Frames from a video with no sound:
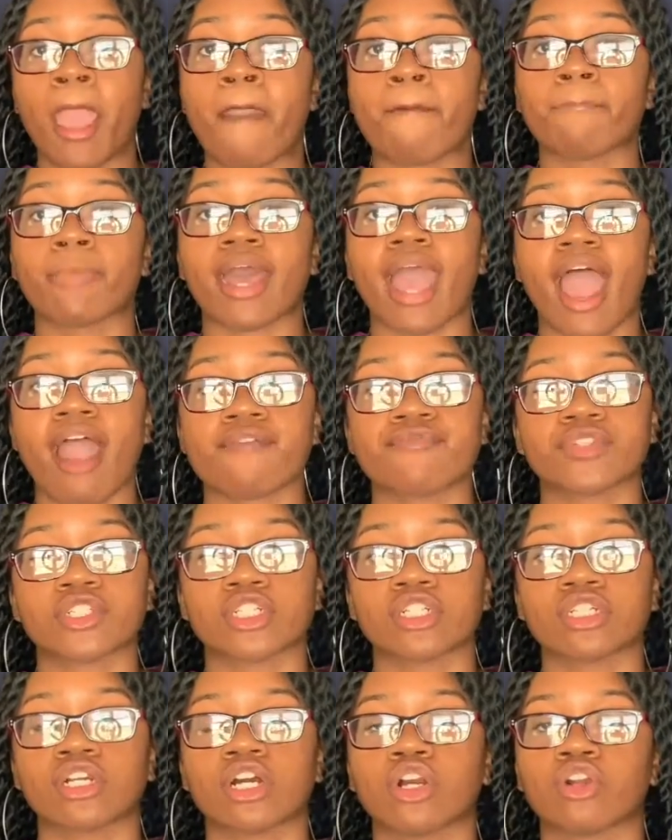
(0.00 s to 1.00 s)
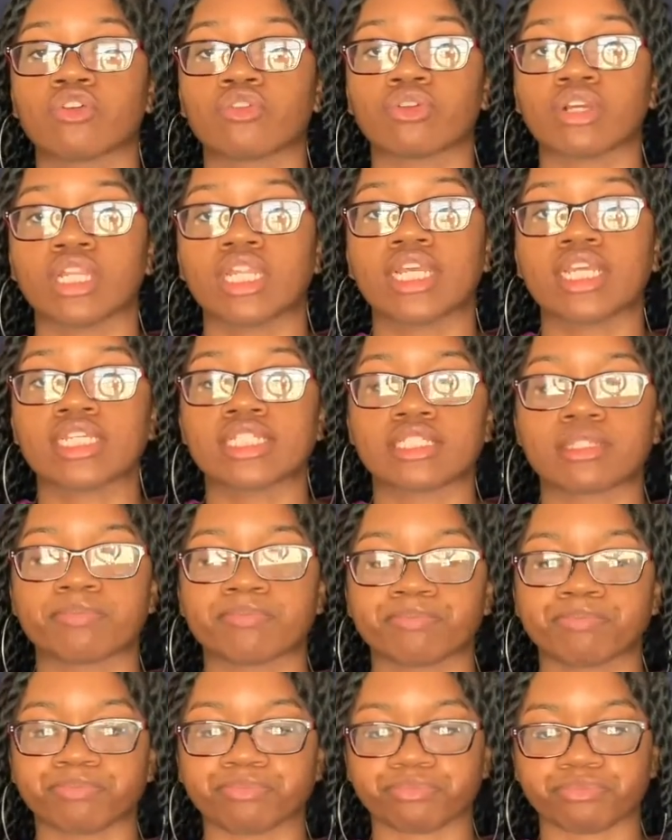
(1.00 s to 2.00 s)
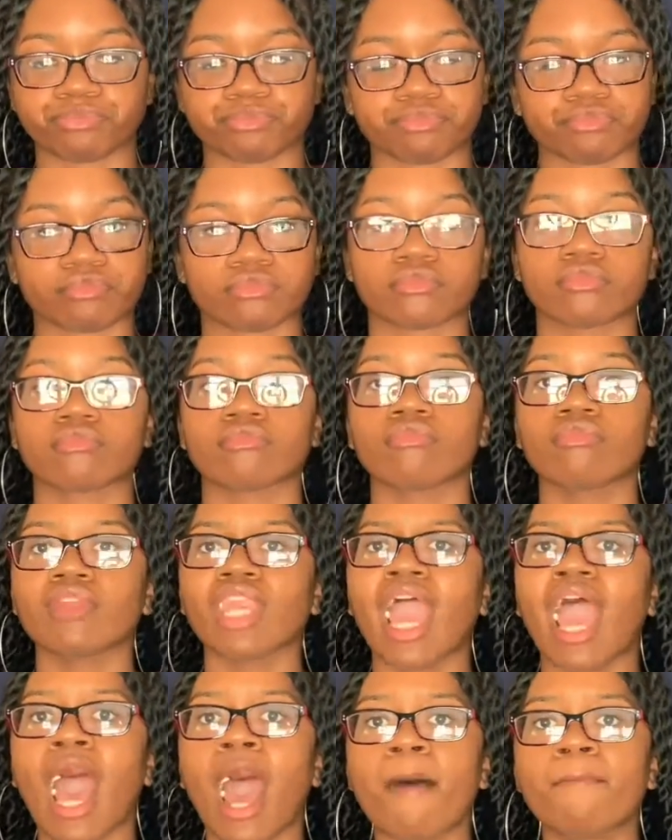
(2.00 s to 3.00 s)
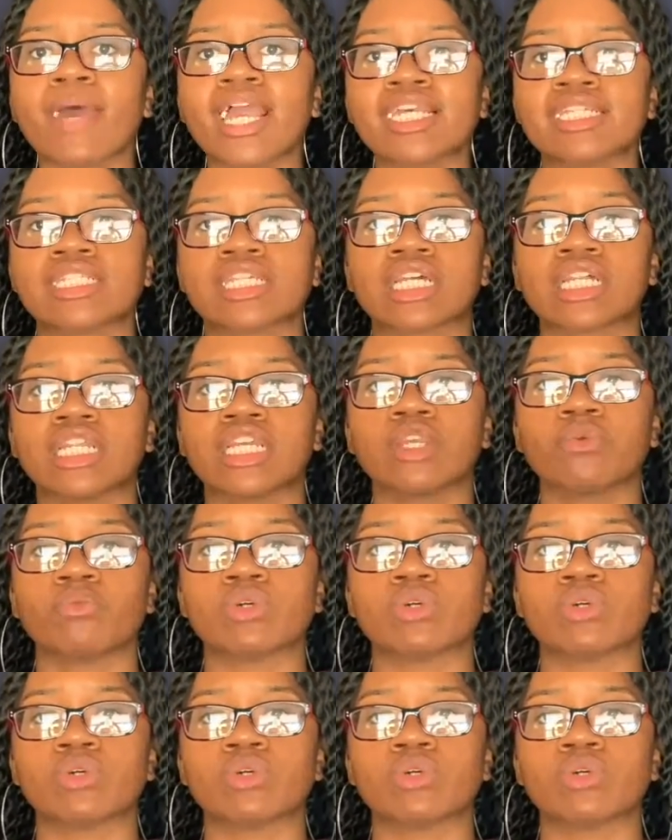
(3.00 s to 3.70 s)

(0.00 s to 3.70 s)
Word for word: But after acrylics, I basically was